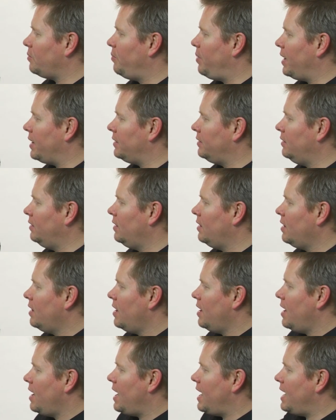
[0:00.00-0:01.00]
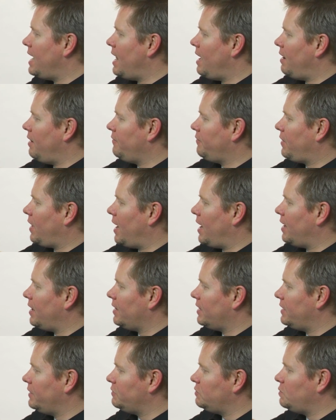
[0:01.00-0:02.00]
button. And now
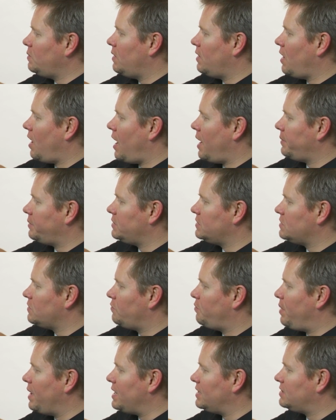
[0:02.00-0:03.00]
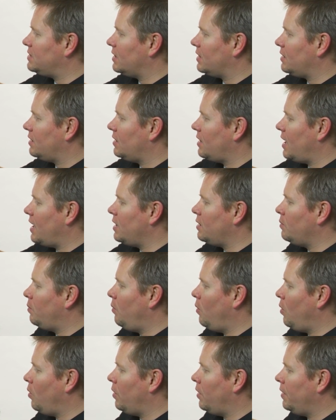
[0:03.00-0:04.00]
it gives me the options of basic and
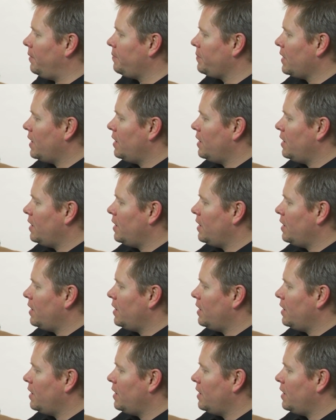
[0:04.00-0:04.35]
more.